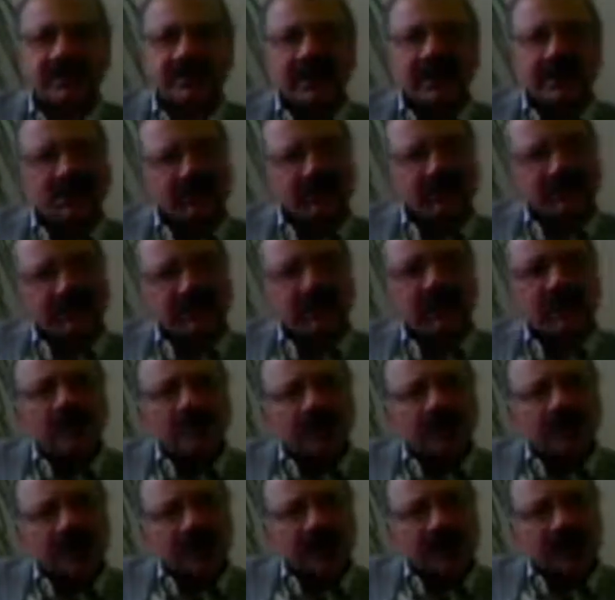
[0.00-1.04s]
And therefore,
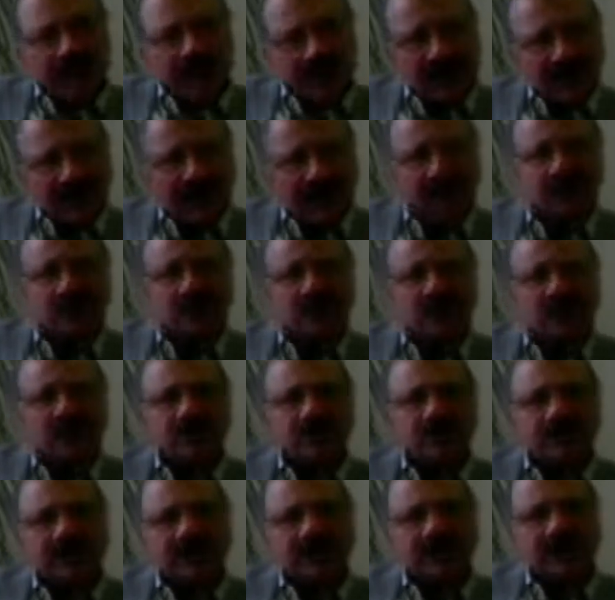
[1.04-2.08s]
what they will do,
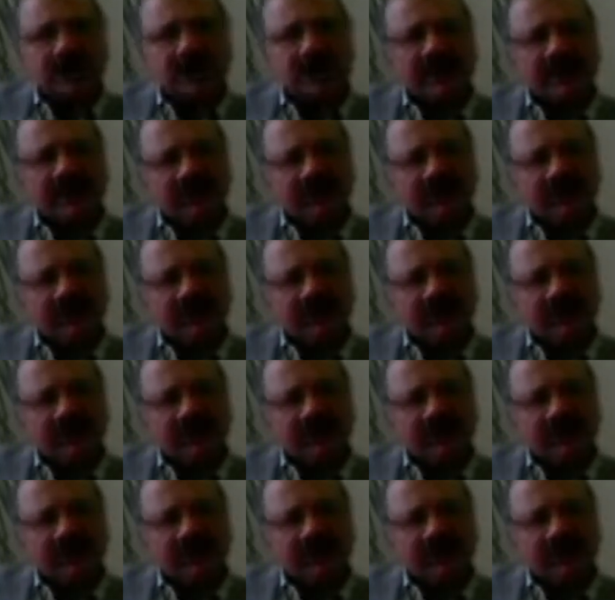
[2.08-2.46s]
they will